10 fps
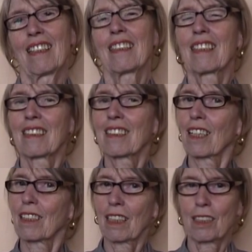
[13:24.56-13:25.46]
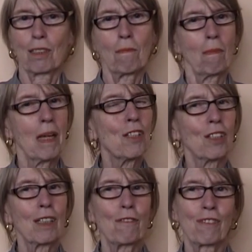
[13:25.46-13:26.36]
It is a major
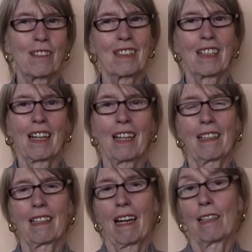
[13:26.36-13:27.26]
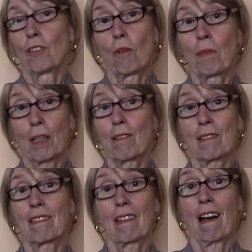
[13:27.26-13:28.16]
difference there, and I know
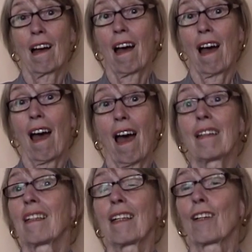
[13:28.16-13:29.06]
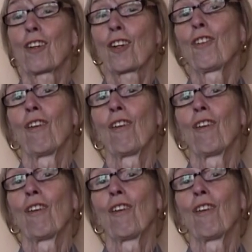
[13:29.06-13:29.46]
because I did it too.